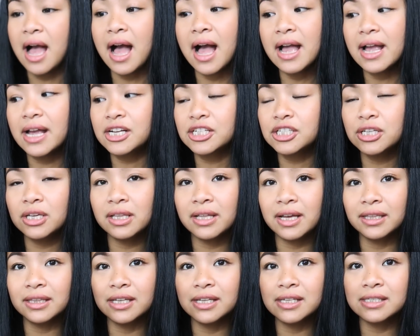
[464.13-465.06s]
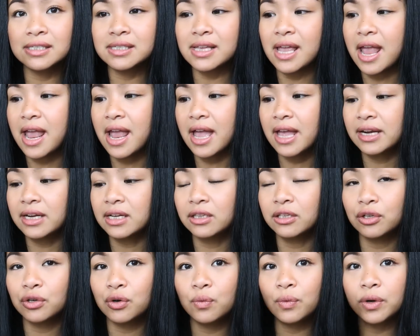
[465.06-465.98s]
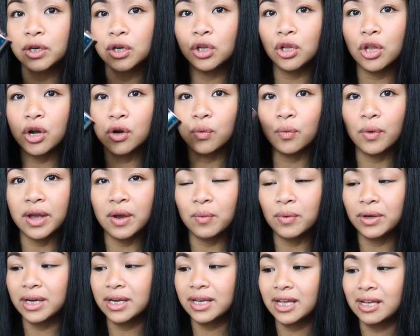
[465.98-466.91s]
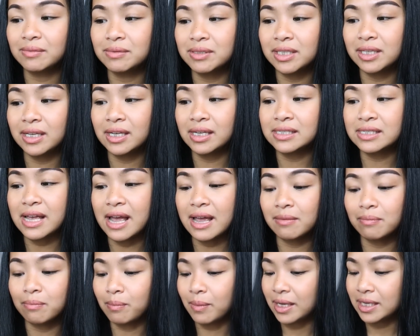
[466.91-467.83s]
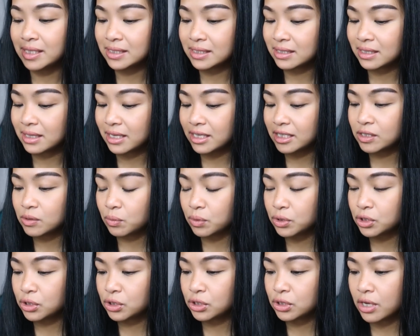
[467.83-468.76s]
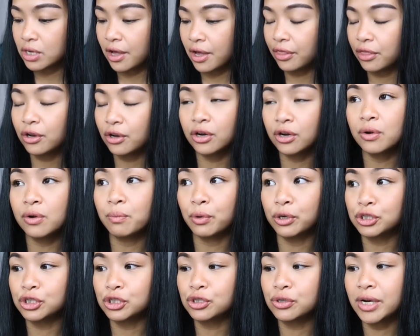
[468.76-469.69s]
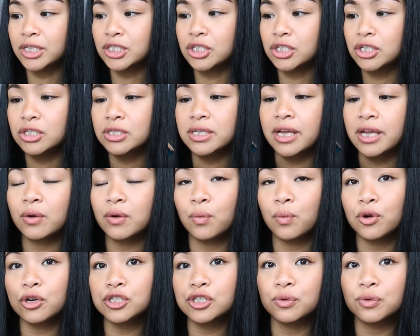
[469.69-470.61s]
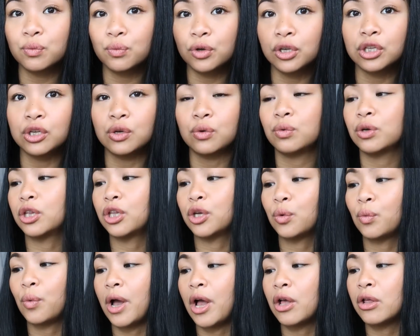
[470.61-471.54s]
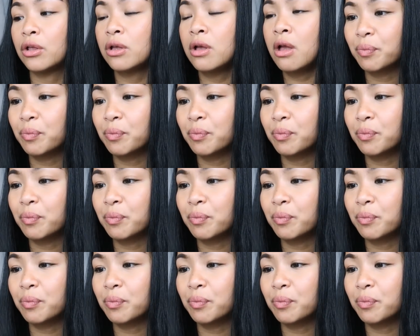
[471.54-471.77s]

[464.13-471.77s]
I actually like this and a Little went a long way when it came to this. I mixed this with other moisturizers and it worked really really well.